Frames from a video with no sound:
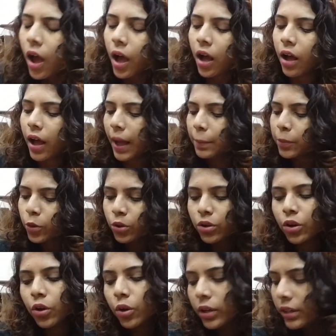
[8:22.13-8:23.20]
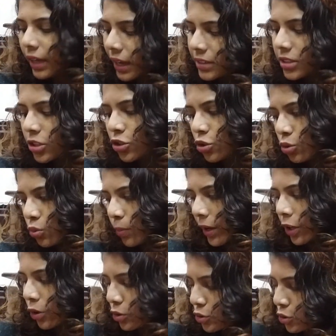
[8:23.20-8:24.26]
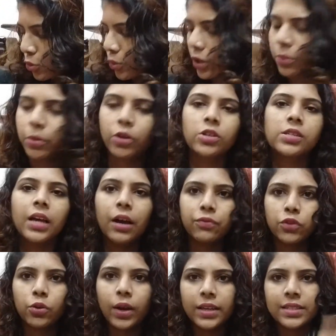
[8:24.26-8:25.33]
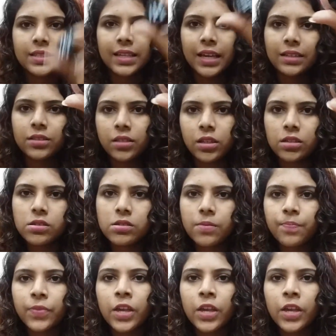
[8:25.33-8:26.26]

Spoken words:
I'm gonna get into my contouring because after I set this,